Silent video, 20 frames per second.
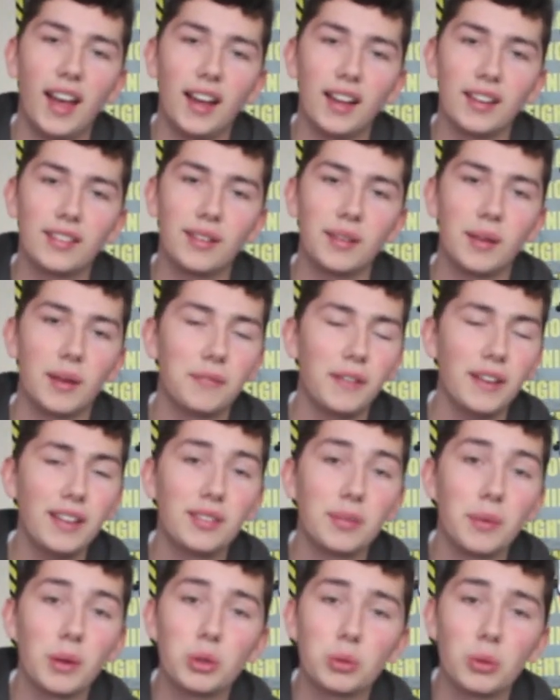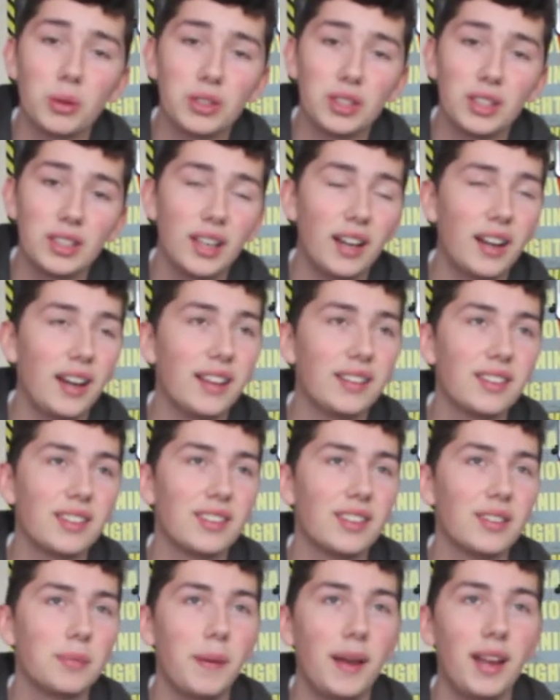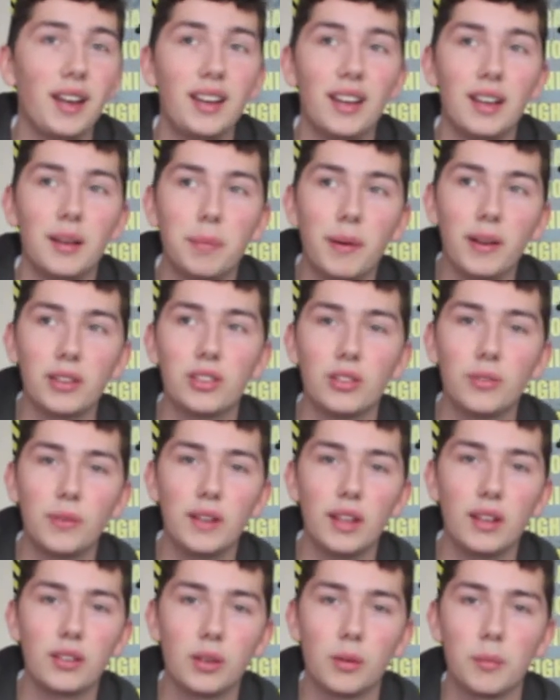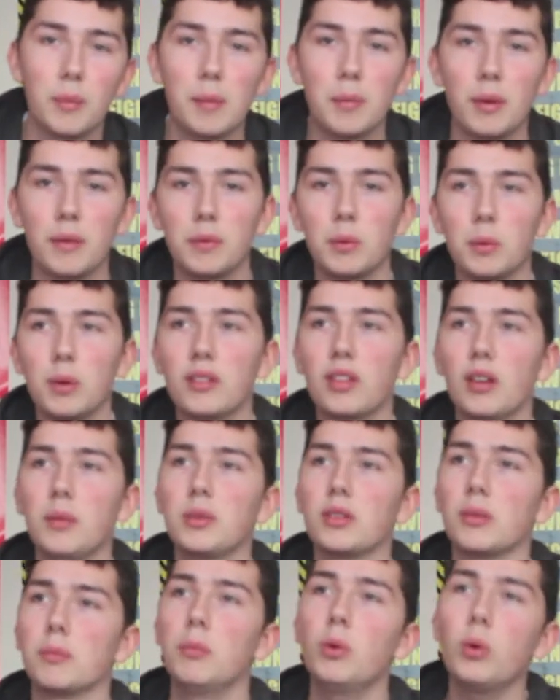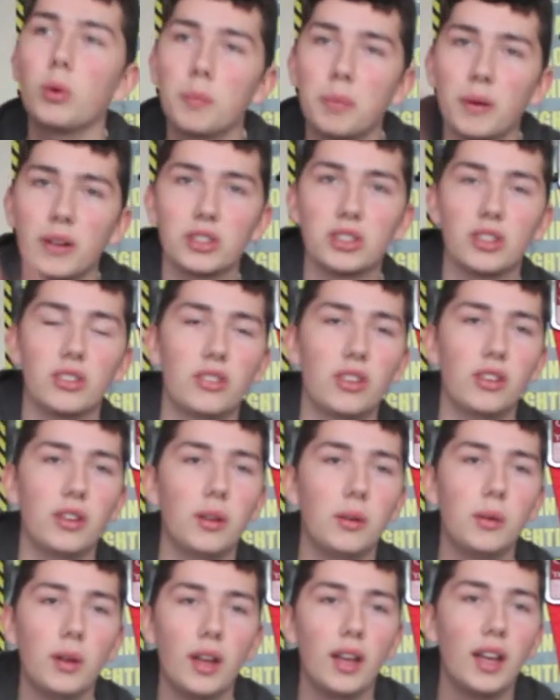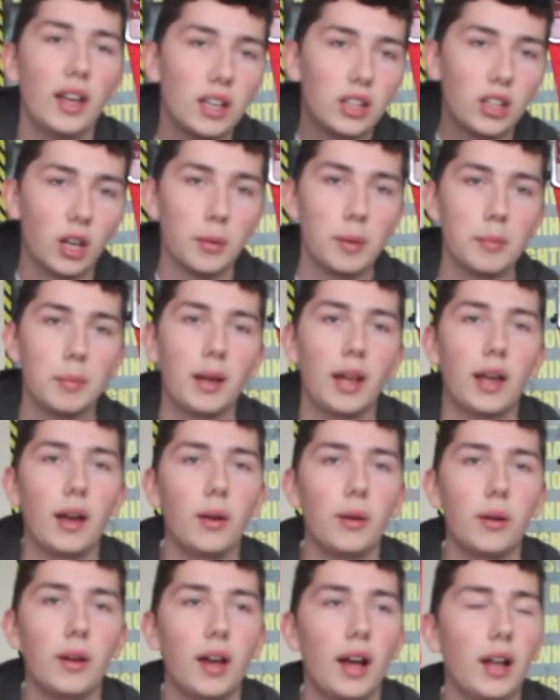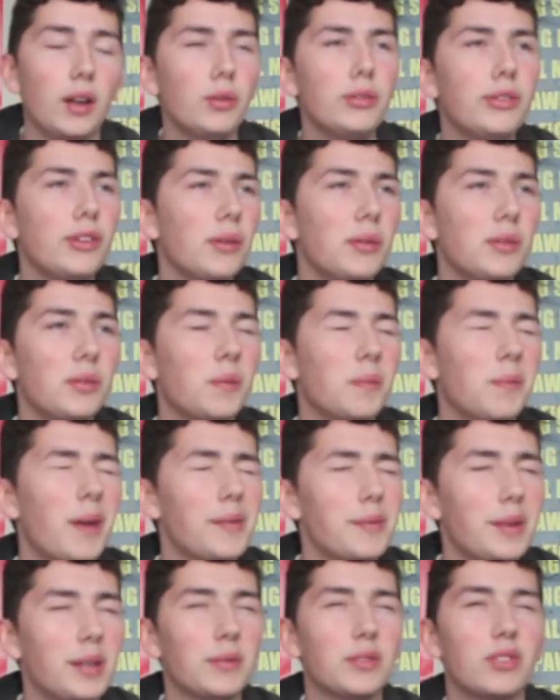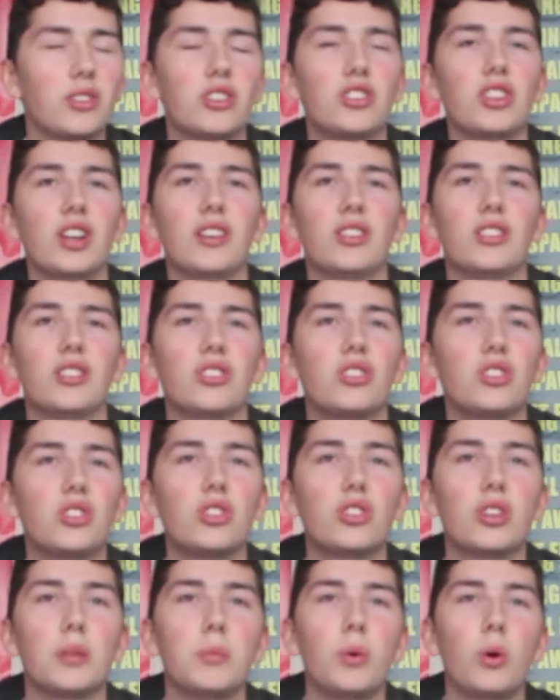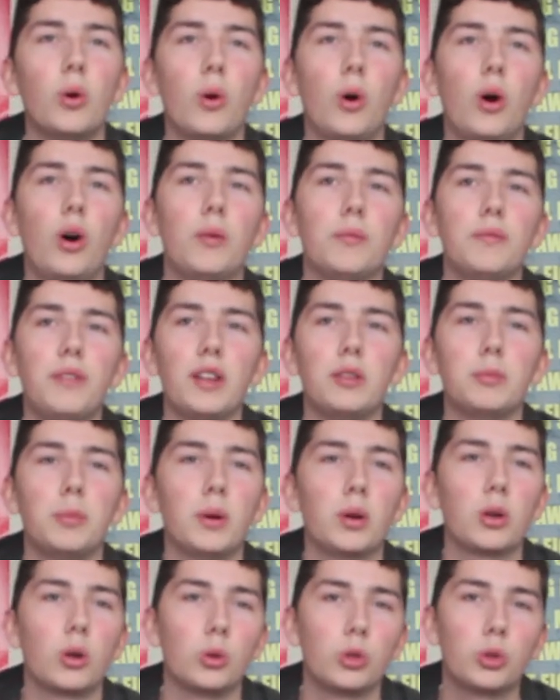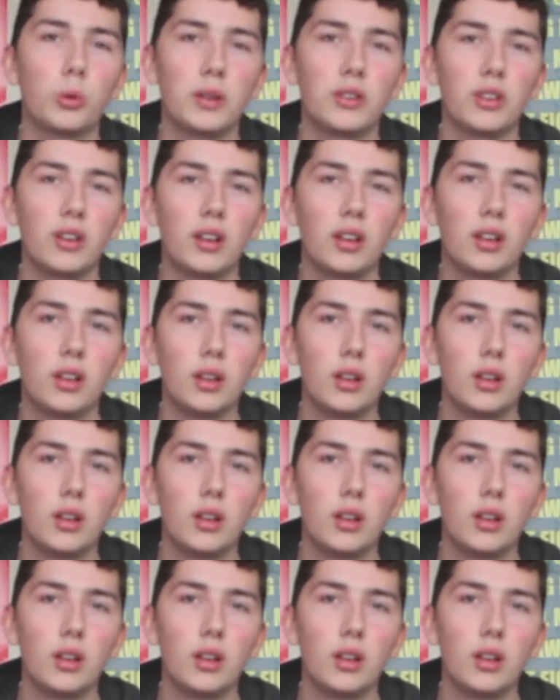So anyway, thanks so much for watching guys. This has been an impressions video, so remember, if you want to tell me some more impressions to do, comment below. And also maybe even suggest some more on Facebook or Twitter.